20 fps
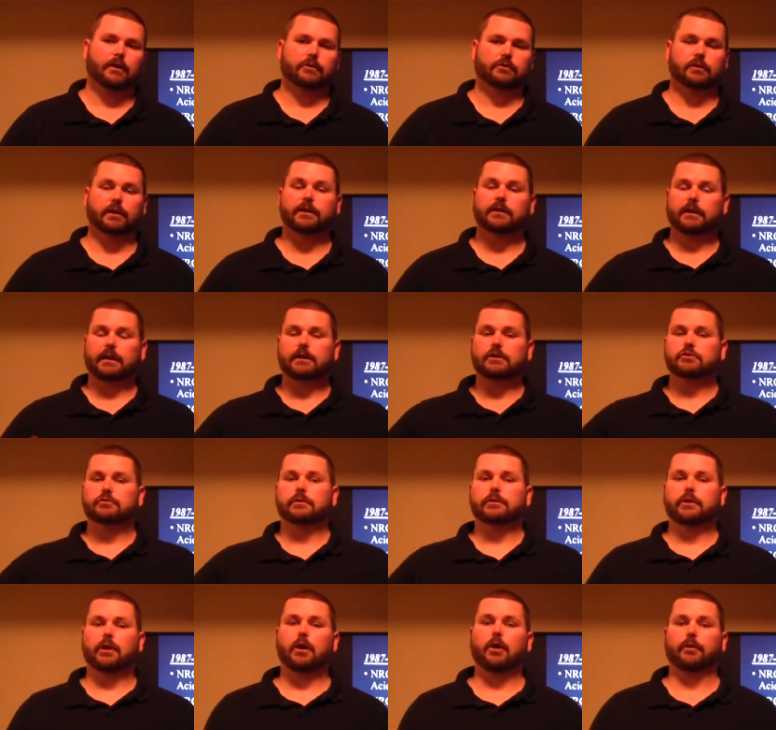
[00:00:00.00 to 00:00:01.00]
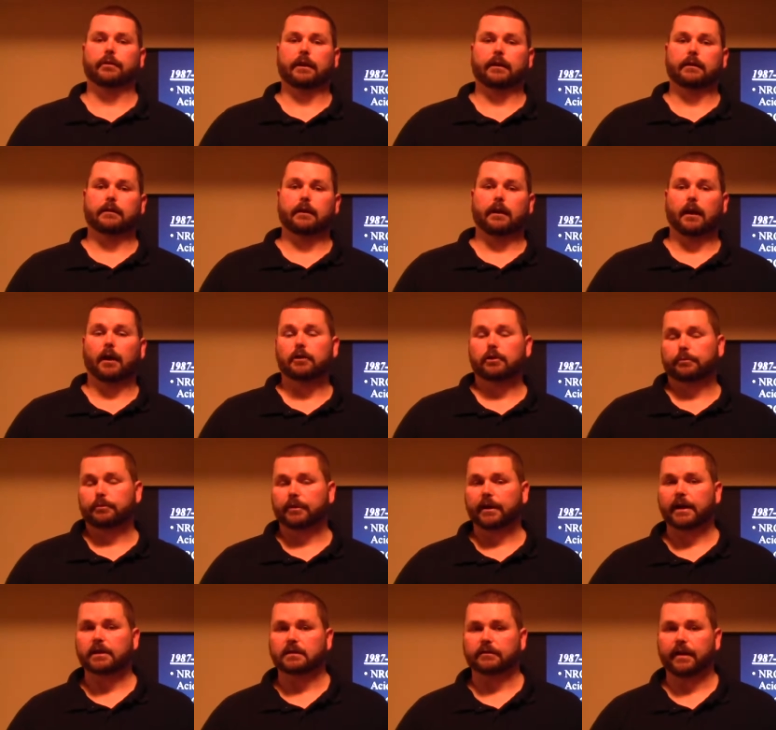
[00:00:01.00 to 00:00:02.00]
So letting the industry know that other
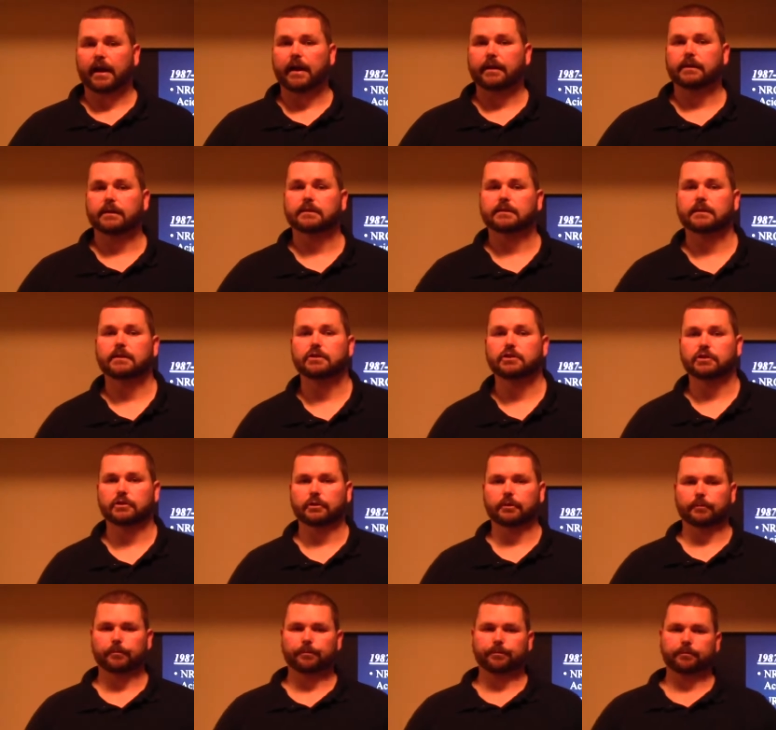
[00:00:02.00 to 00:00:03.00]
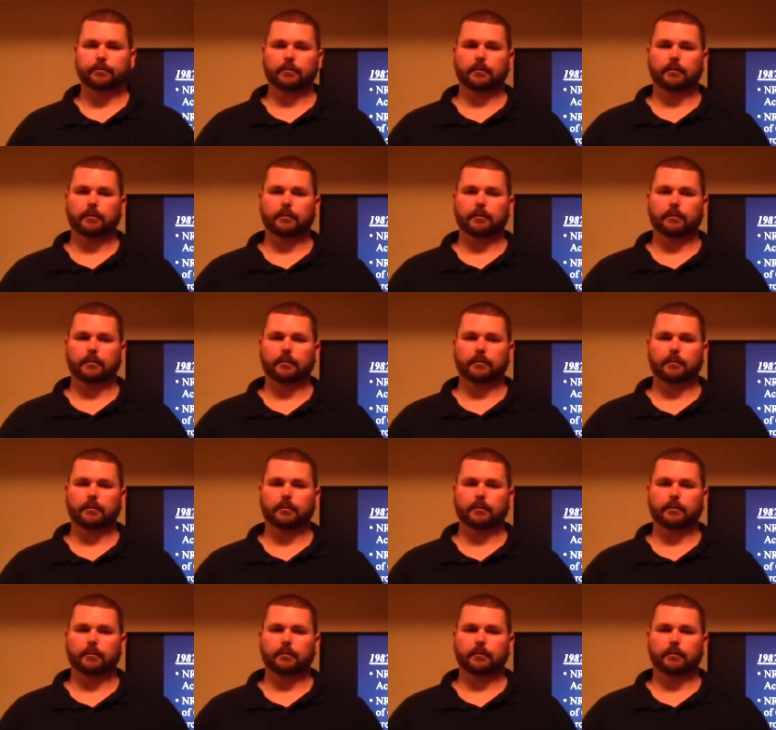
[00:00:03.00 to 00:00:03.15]
plants have had this issue.